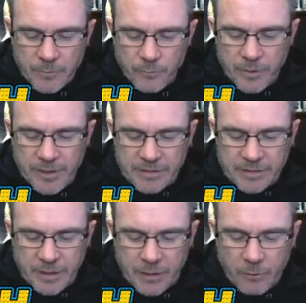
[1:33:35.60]
We'll get
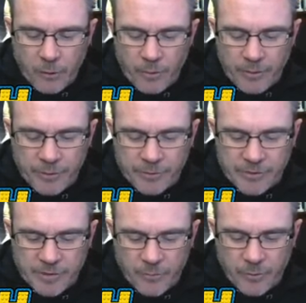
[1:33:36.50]
uh, Gorwell here at
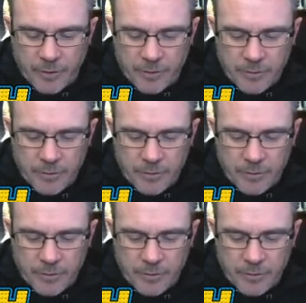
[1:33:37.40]
some point.